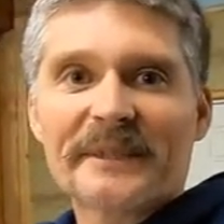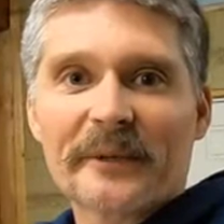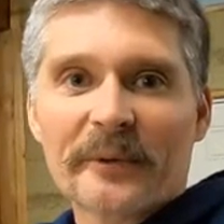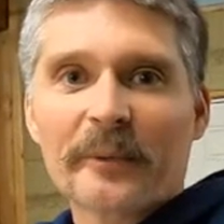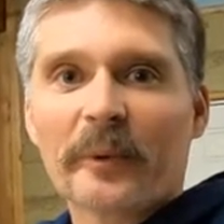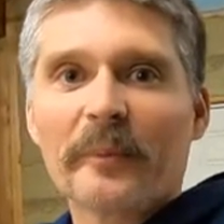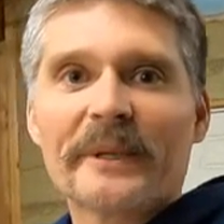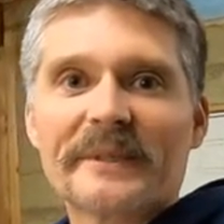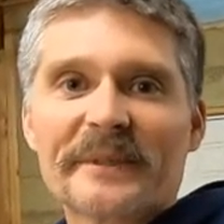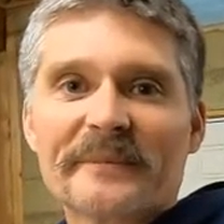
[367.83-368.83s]
So there will
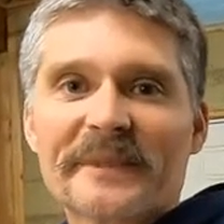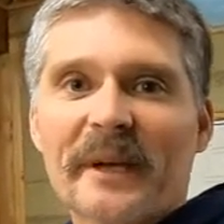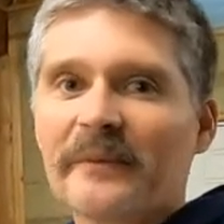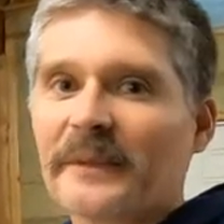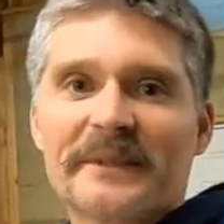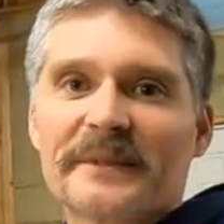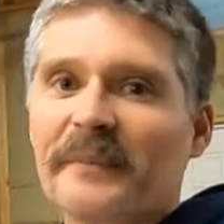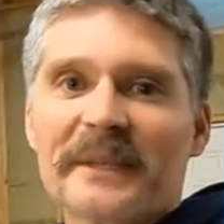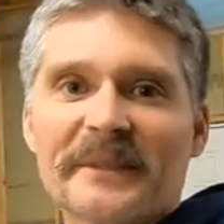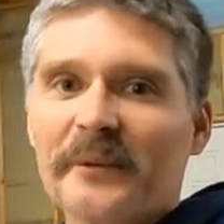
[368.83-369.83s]
be some stuff that just
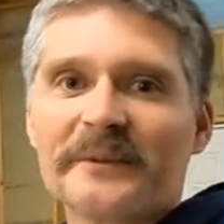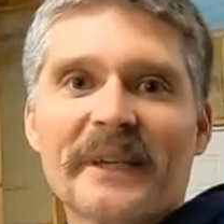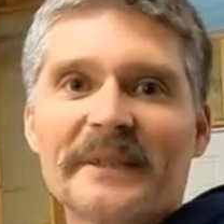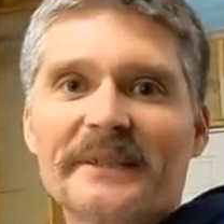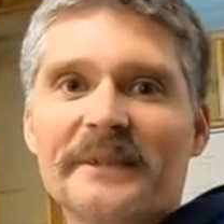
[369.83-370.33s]
makes no sense.